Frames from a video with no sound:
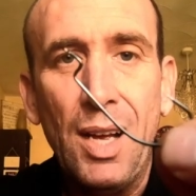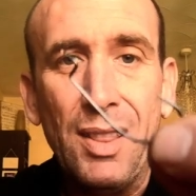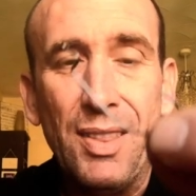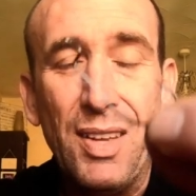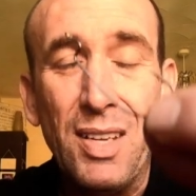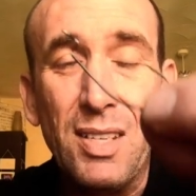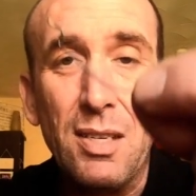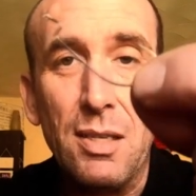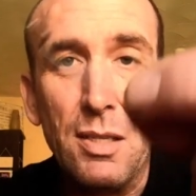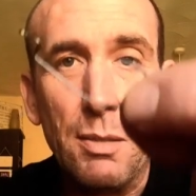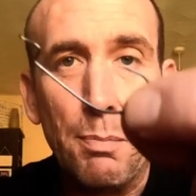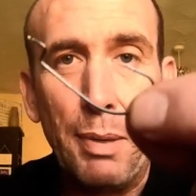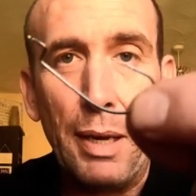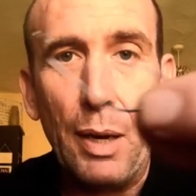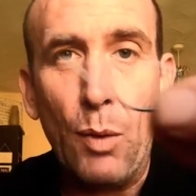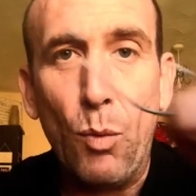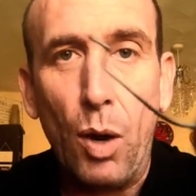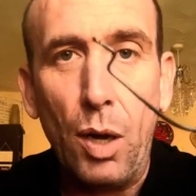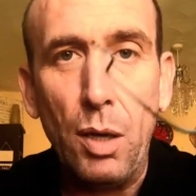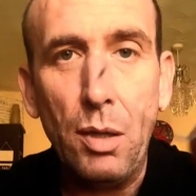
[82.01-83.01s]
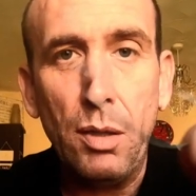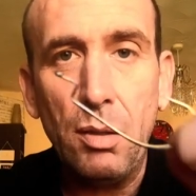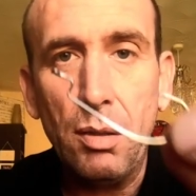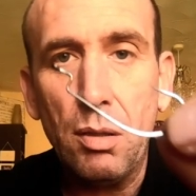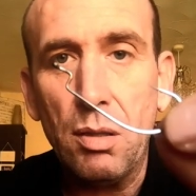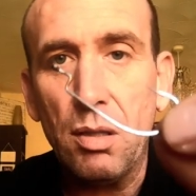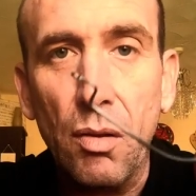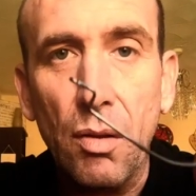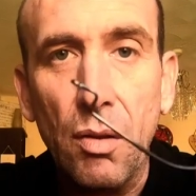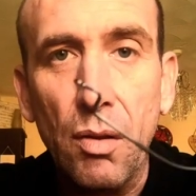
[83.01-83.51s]
This is a big one.
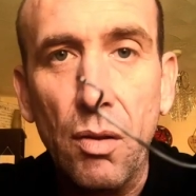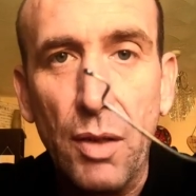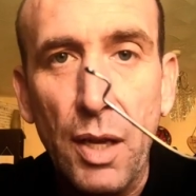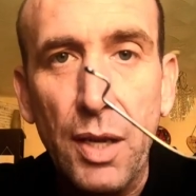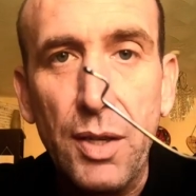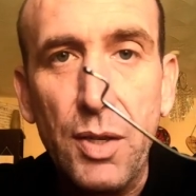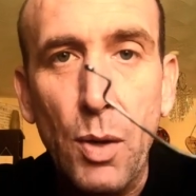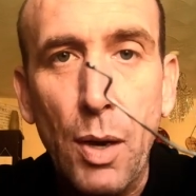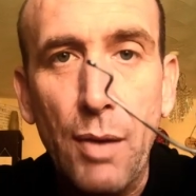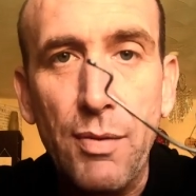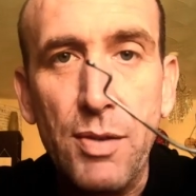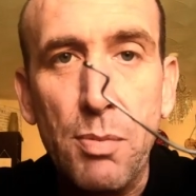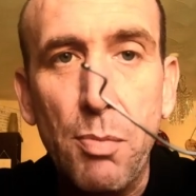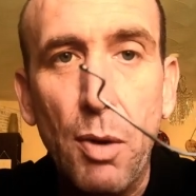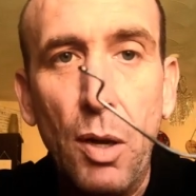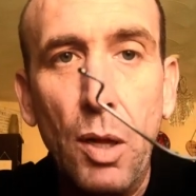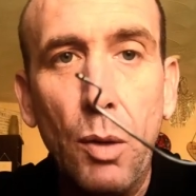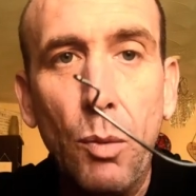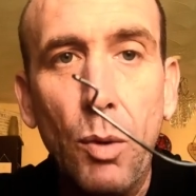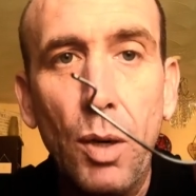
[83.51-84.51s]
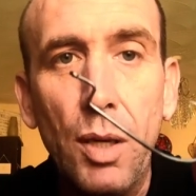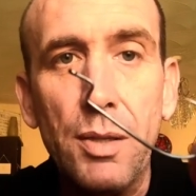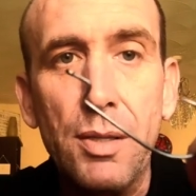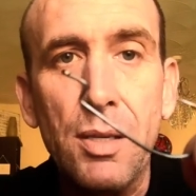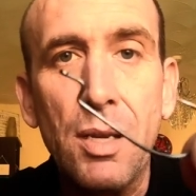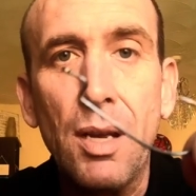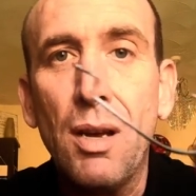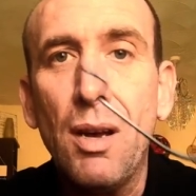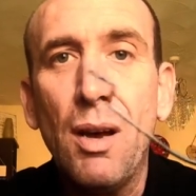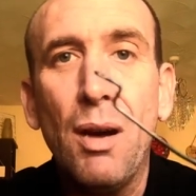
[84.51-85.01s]
They do have smaller
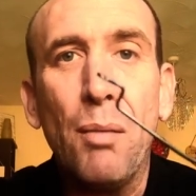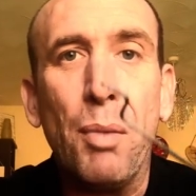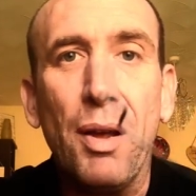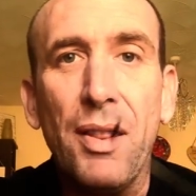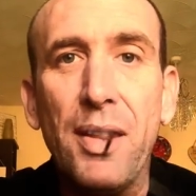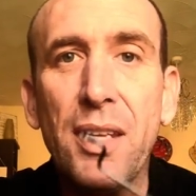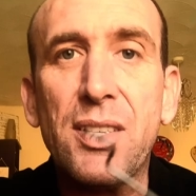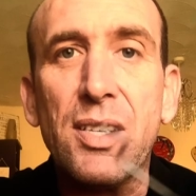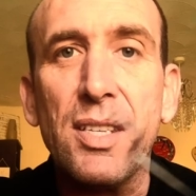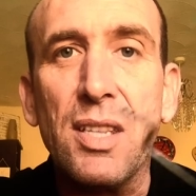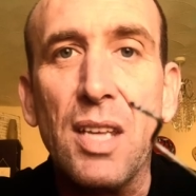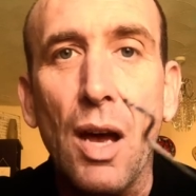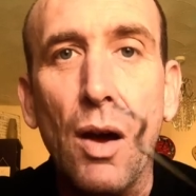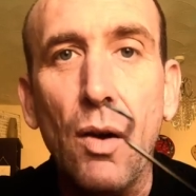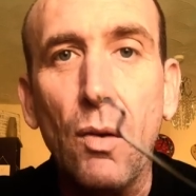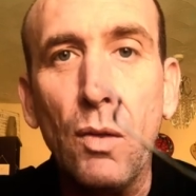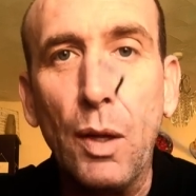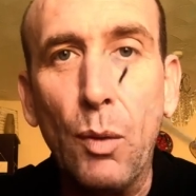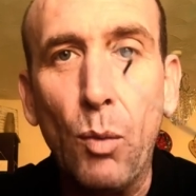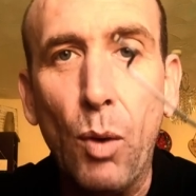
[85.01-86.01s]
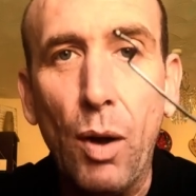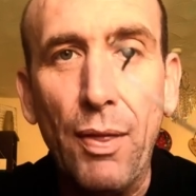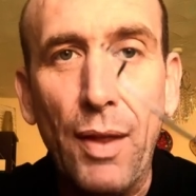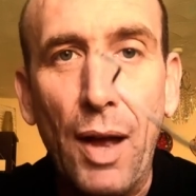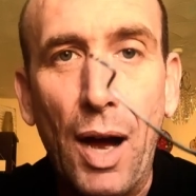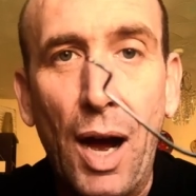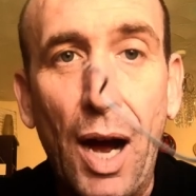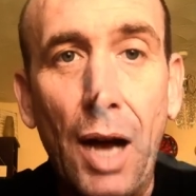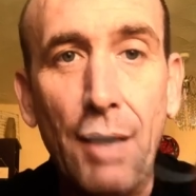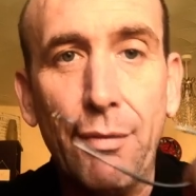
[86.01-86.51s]
ones, but this is the only one
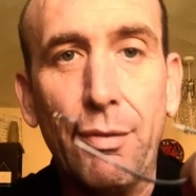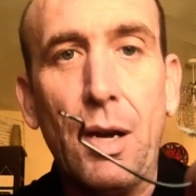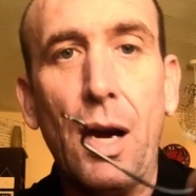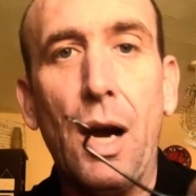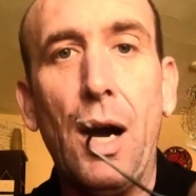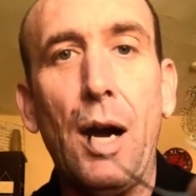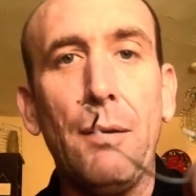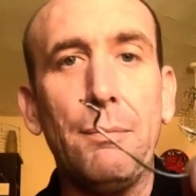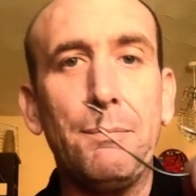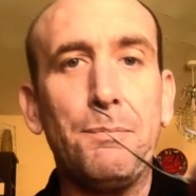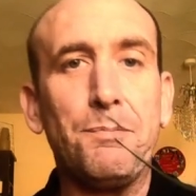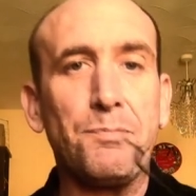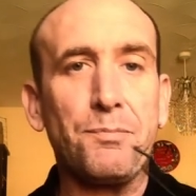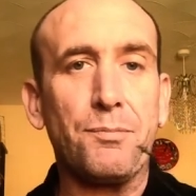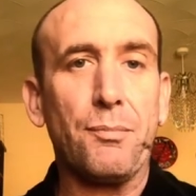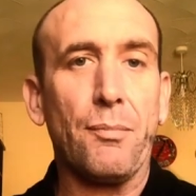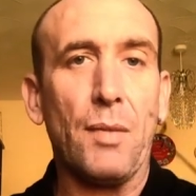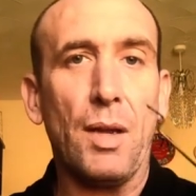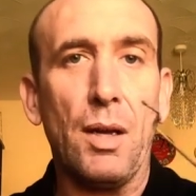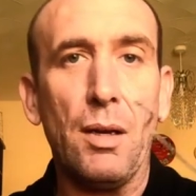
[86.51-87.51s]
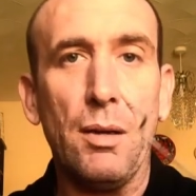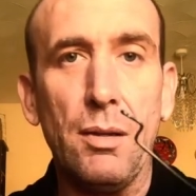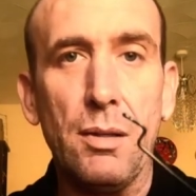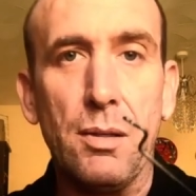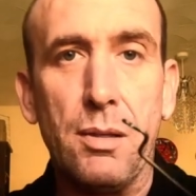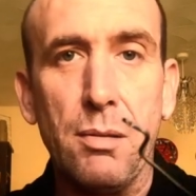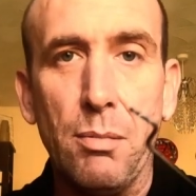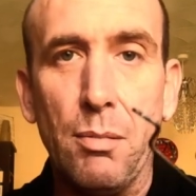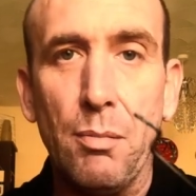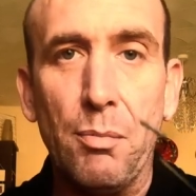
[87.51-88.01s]
that I've got
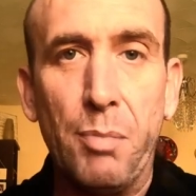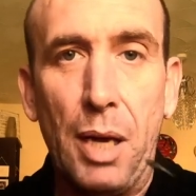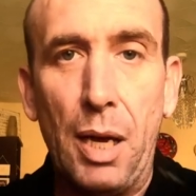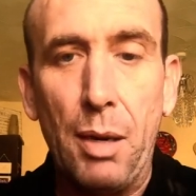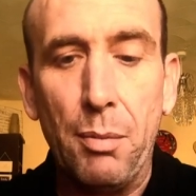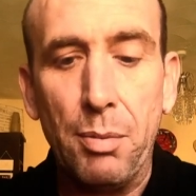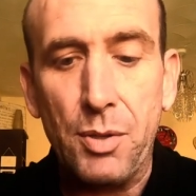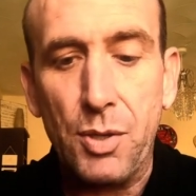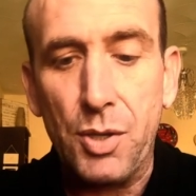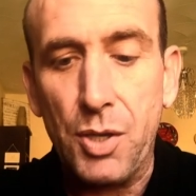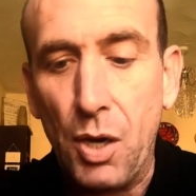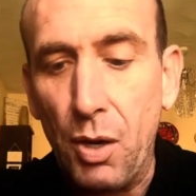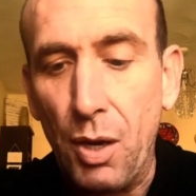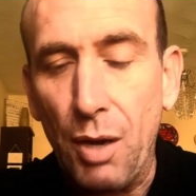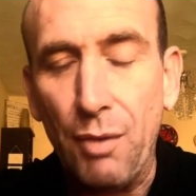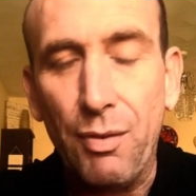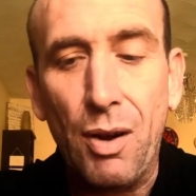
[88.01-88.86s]
to be able to show you.